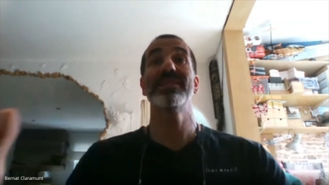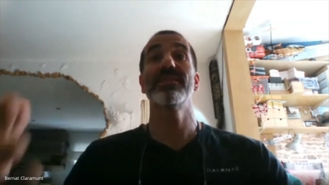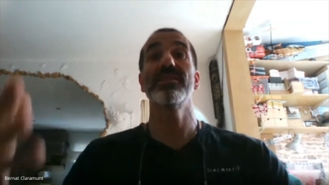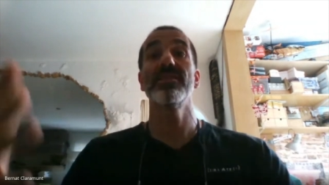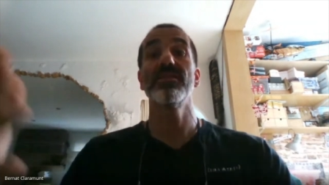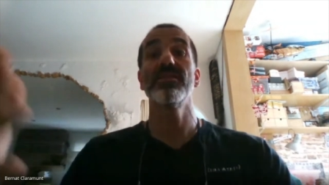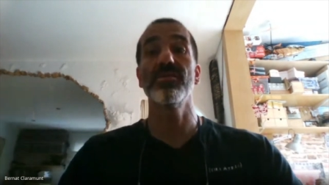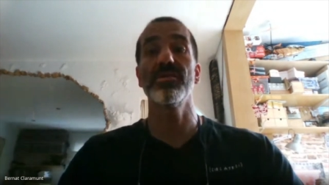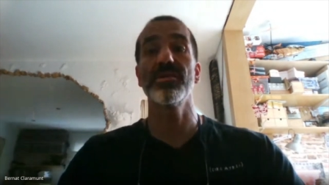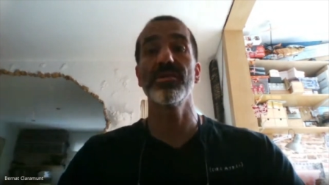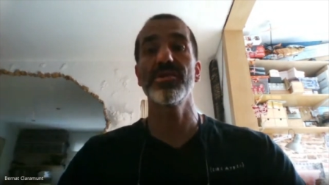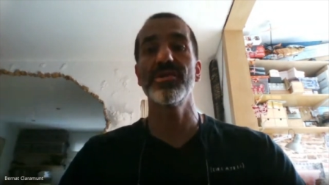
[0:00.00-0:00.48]

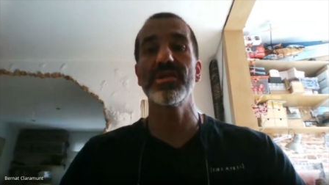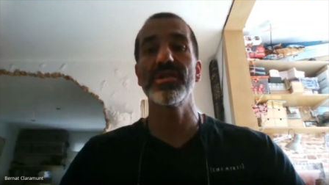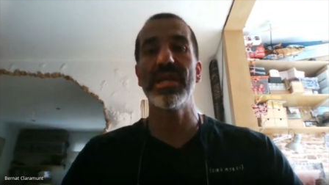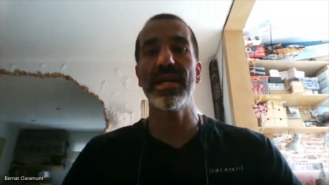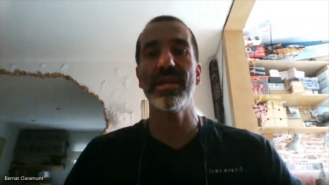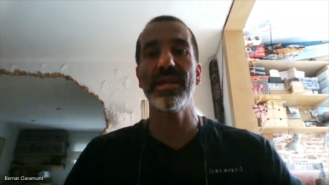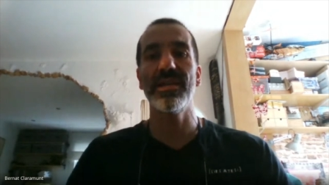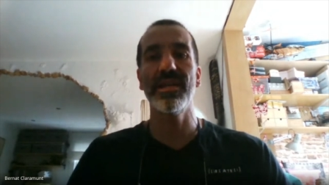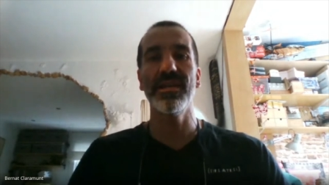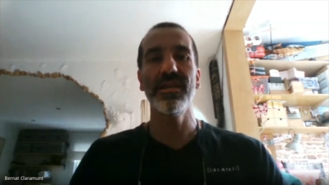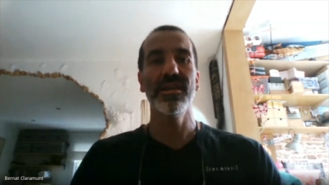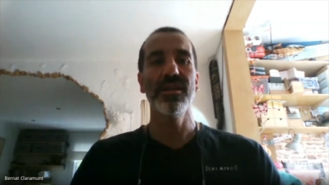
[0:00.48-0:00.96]
to the
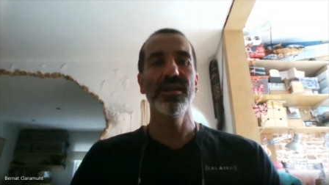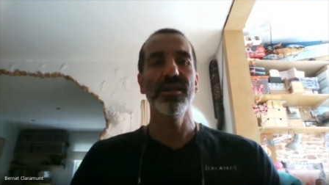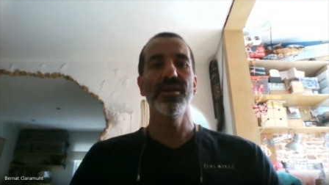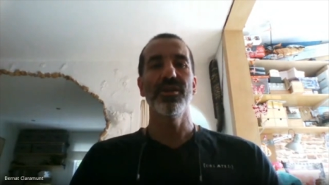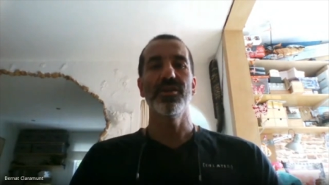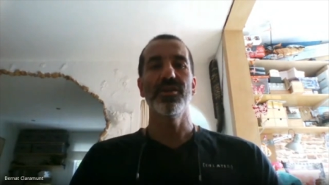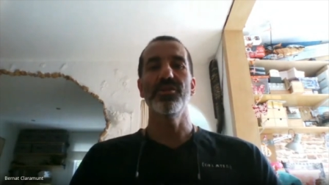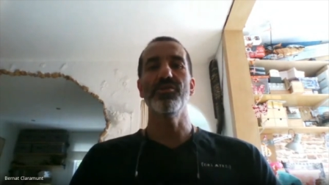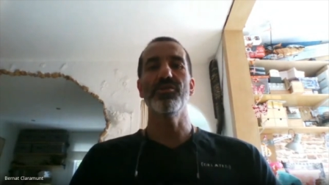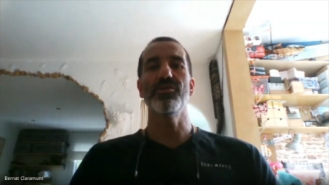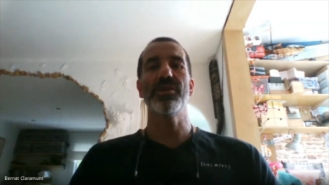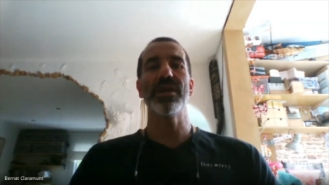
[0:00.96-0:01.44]
society,
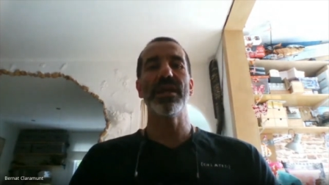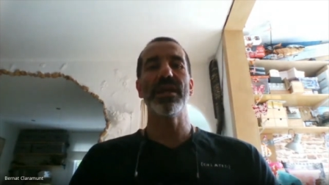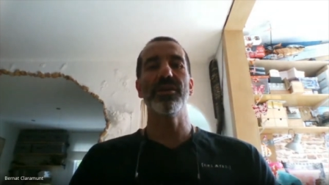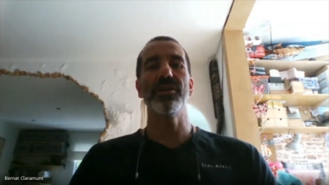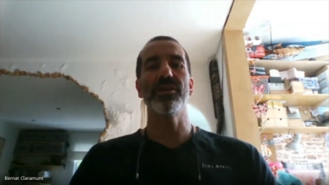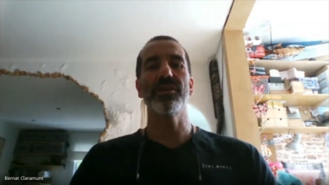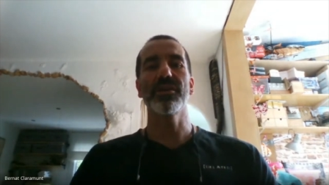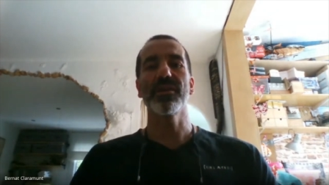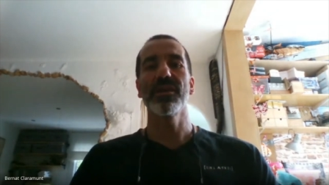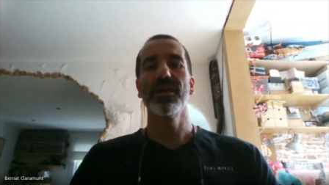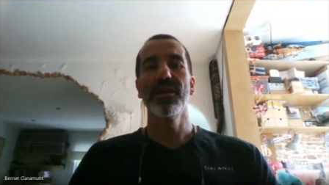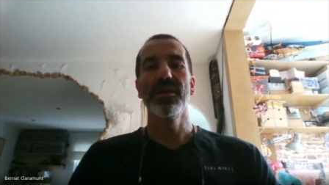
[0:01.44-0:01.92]
you
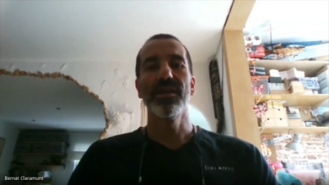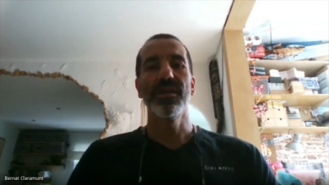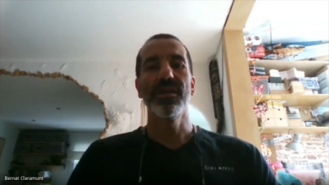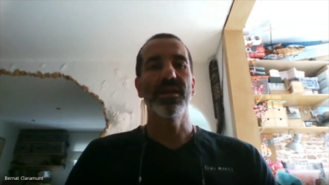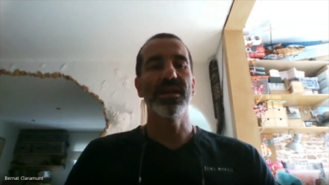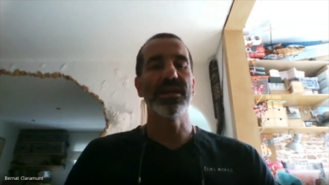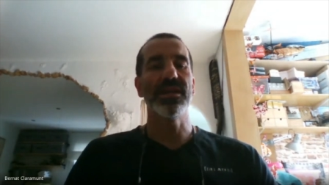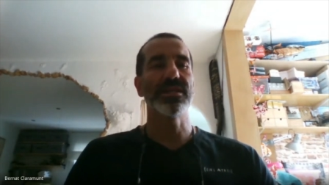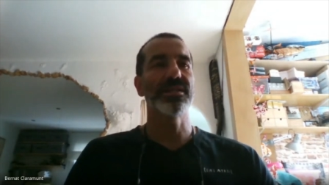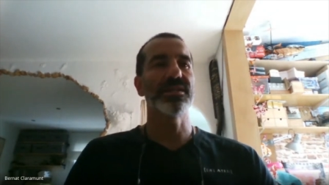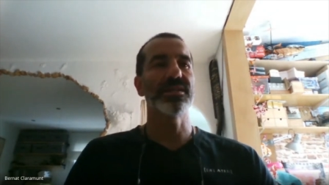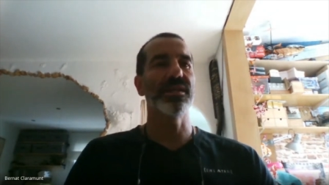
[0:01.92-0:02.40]
cannot,
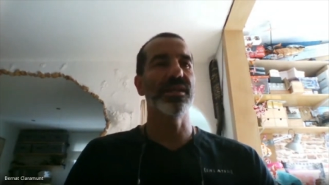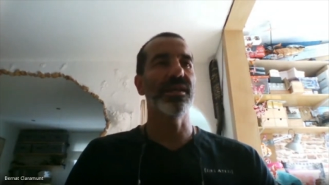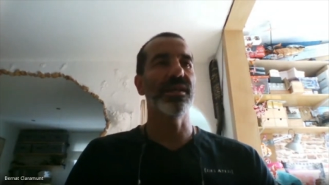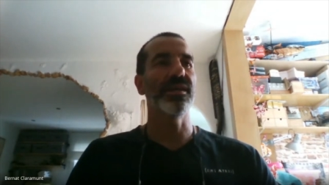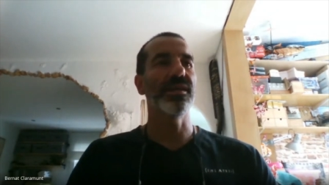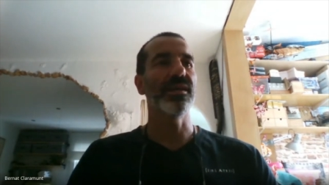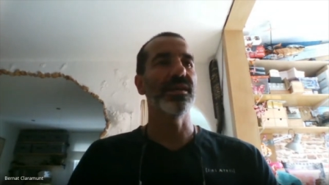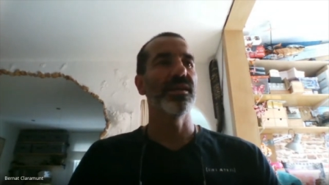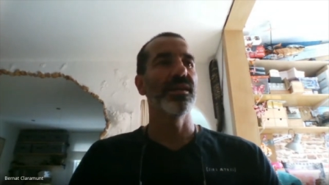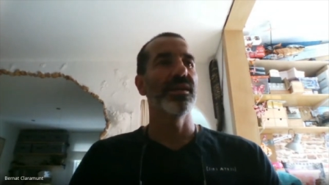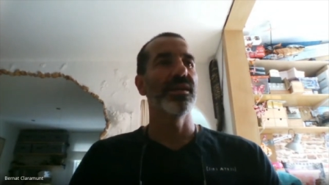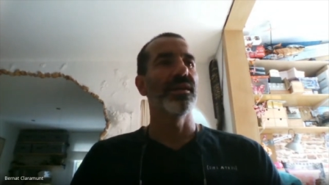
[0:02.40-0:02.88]
let's
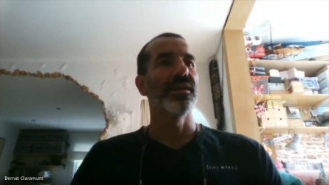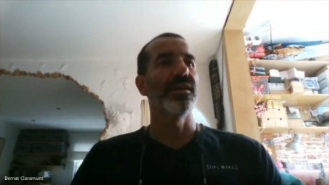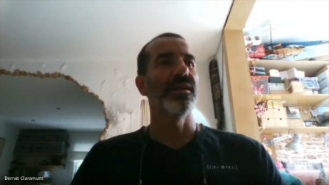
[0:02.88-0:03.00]
say,